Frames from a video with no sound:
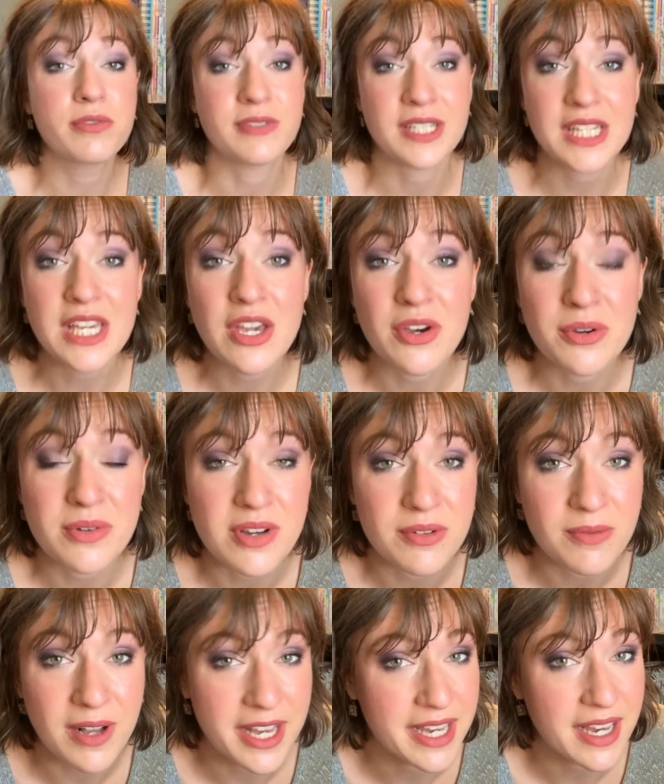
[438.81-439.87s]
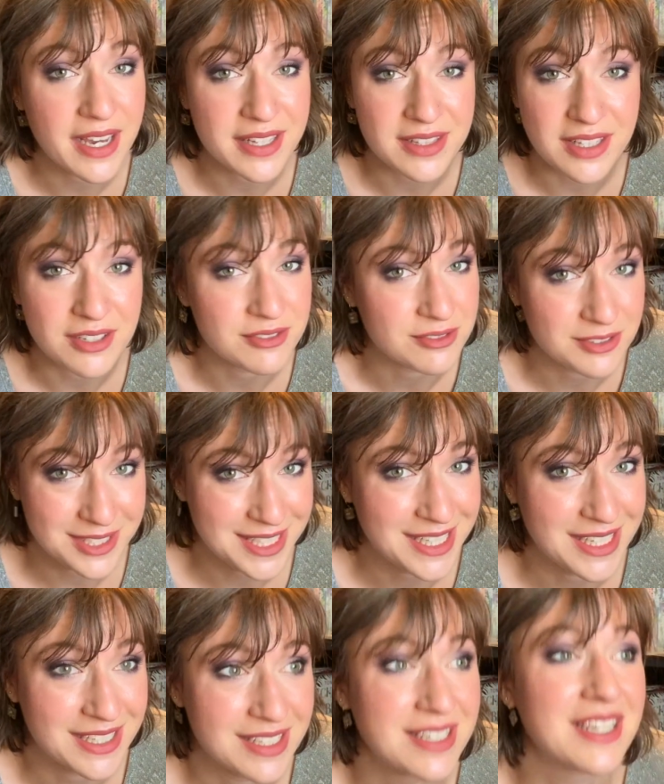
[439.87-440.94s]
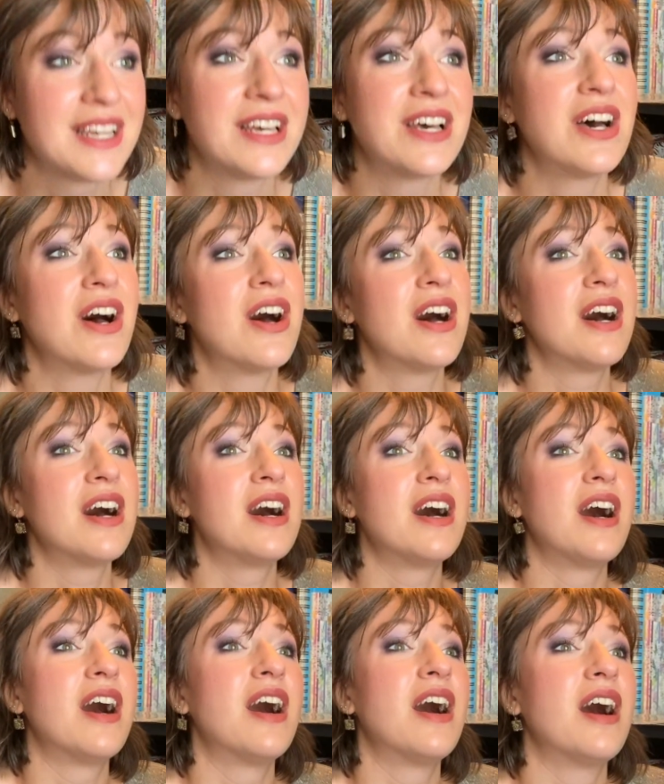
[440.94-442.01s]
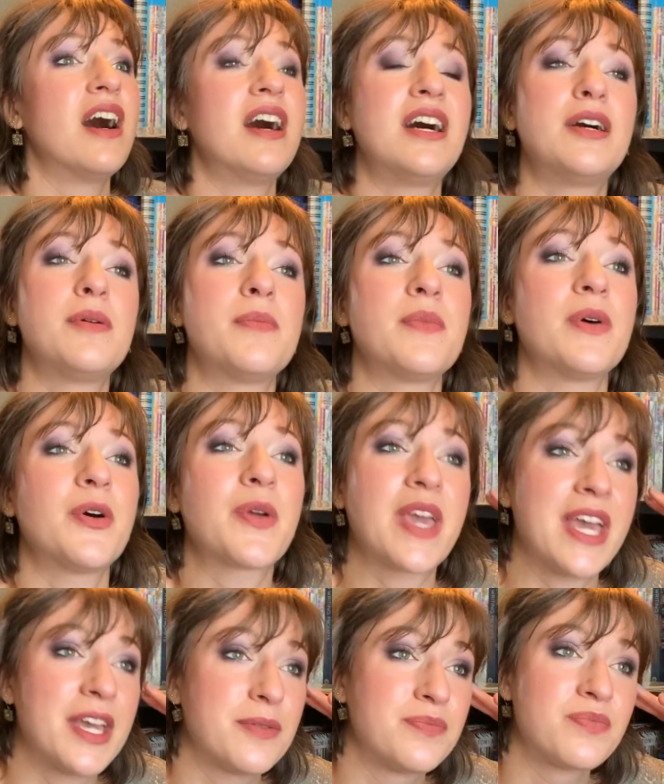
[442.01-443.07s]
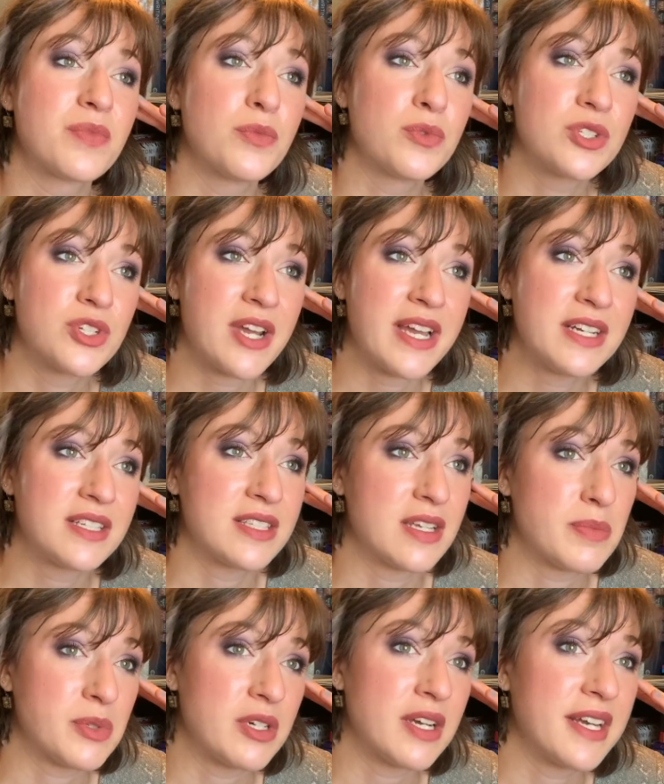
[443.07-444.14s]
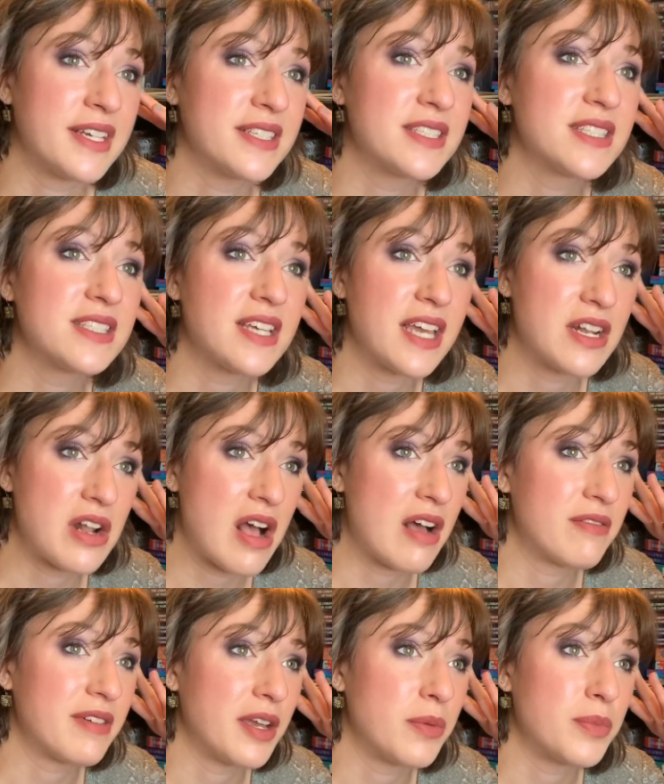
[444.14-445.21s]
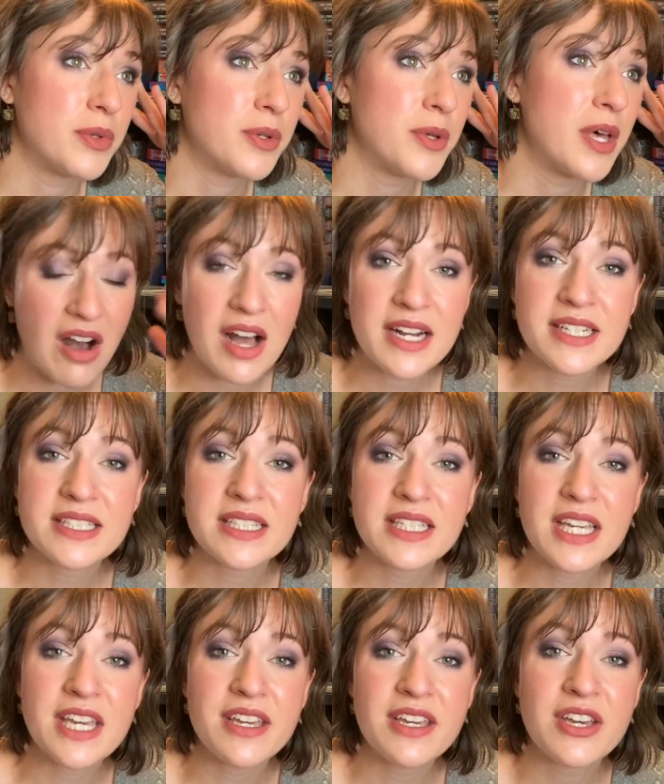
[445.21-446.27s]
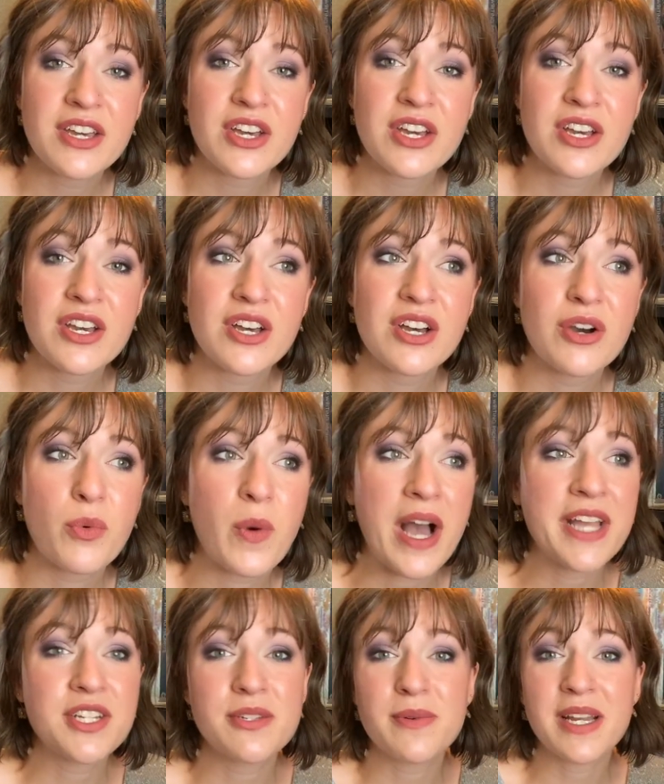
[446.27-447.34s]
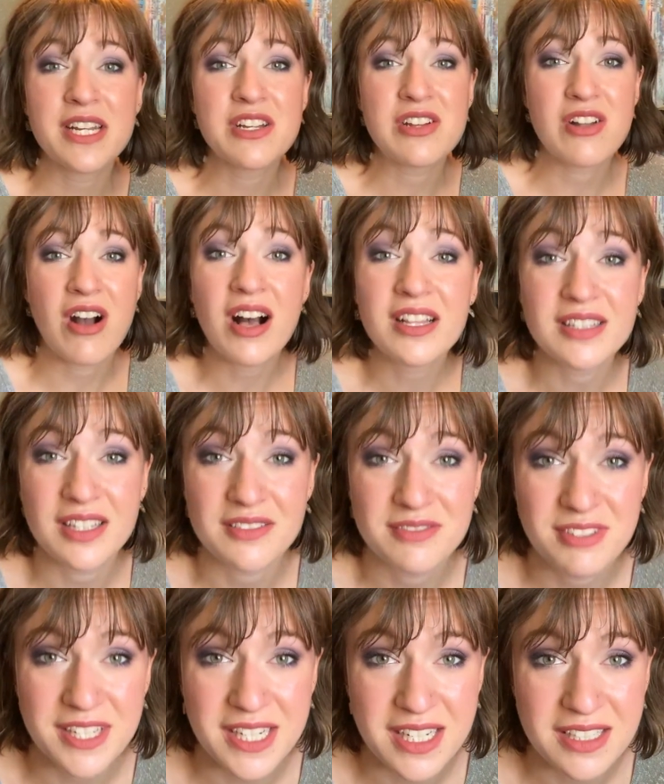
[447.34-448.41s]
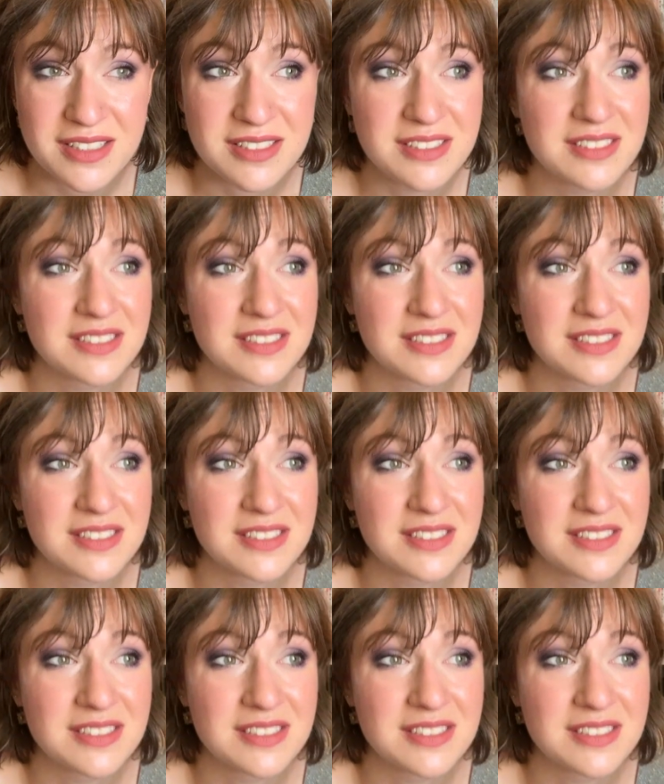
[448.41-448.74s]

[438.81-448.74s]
video on why I love reading. Okay, we'll try to summarize and not ramble. Honestly, why do I not love reading?